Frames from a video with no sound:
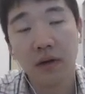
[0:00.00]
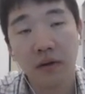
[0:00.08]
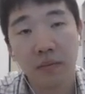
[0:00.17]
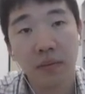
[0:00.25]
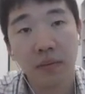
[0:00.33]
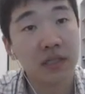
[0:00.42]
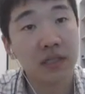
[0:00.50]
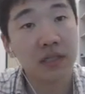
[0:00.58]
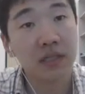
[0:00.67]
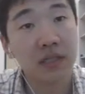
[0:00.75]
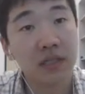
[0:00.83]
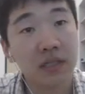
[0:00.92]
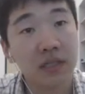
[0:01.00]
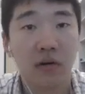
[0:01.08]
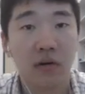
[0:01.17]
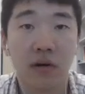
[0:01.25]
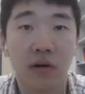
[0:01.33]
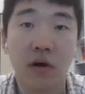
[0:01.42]
possibility or
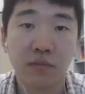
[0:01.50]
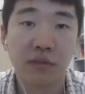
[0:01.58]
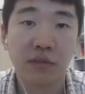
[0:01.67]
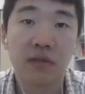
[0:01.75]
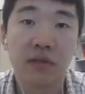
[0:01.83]
option